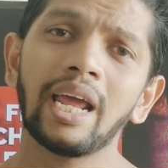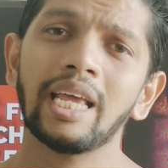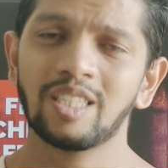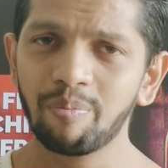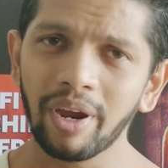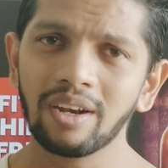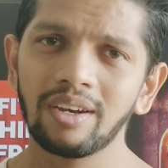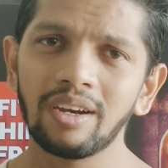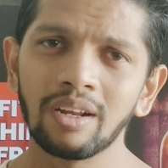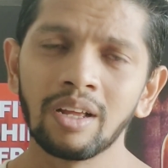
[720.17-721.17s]
I
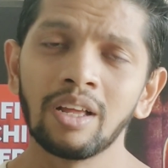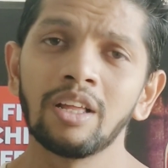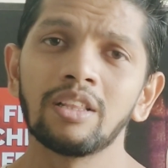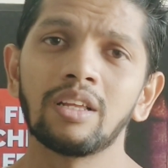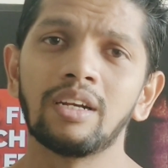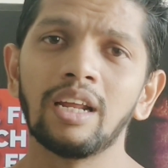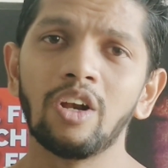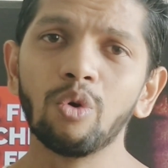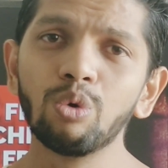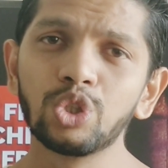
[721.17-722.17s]
expected. The
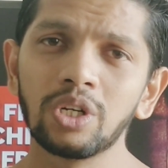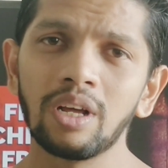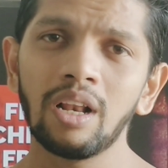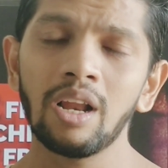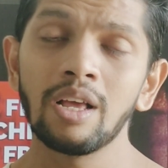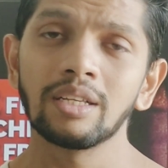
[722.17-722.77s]
delusional,